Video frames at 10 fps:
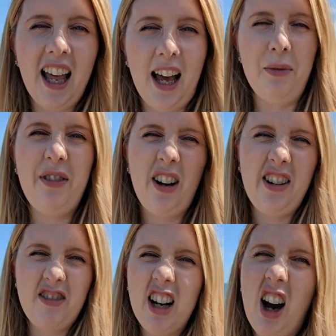And we find
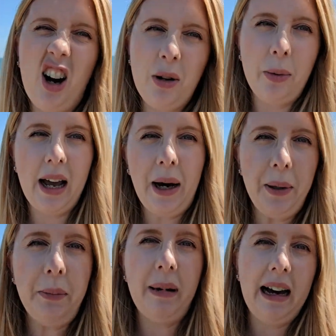it really hard when we're out
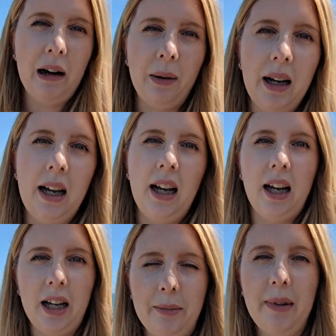and about
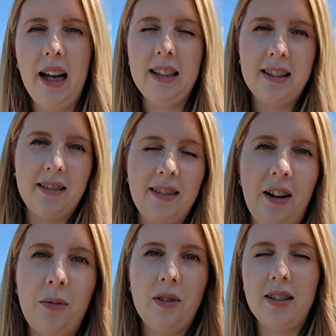as to
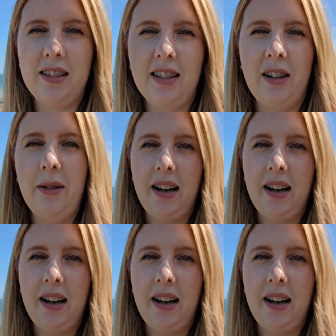know what to do.